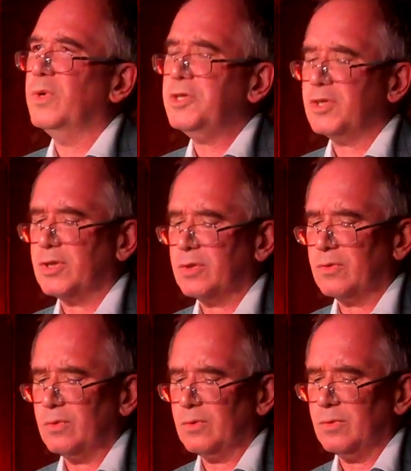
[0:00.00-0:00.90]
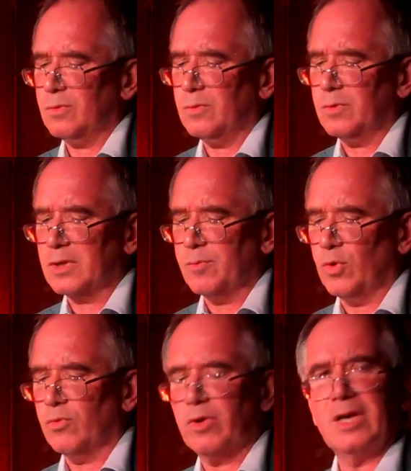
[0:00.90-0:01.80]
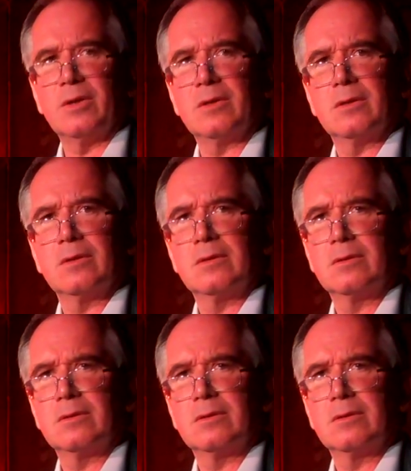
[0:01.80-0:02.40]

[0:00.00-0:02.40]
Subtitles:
Which was the more real?